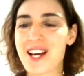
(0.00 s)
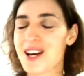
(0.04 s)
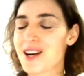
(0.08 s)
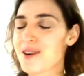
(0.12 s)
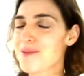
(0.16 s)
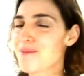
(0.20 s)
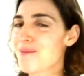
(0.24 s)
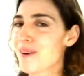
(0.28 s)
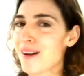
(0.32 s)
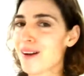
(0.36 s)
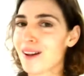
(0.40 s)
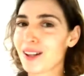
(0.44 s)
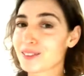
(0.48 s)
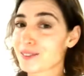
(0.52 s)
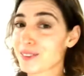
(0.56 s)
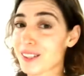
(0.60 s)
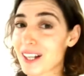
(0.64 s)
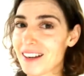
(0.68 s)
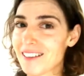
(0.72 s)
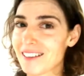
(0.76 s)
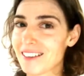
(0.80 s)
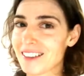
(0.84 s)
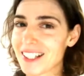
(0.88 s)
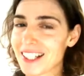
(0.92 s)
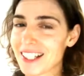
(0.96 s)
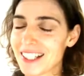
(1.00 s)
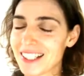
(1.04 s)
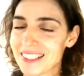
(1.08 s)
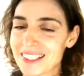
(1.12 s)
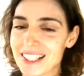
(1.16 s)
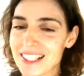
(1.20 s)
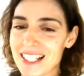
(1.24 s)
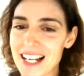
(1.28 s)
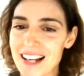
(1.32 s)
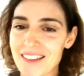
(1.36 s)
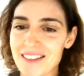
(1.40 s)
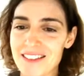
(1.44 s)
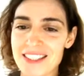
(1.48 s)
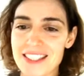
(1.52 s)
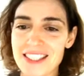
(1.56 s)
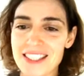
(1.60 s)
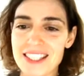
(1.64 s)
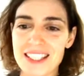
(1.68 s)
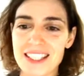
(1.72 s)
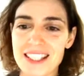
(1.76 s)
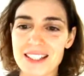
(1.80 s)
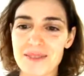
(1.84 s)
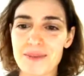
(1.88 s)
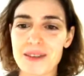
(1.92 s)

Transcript: balls, whatever that is. I haven't seen them.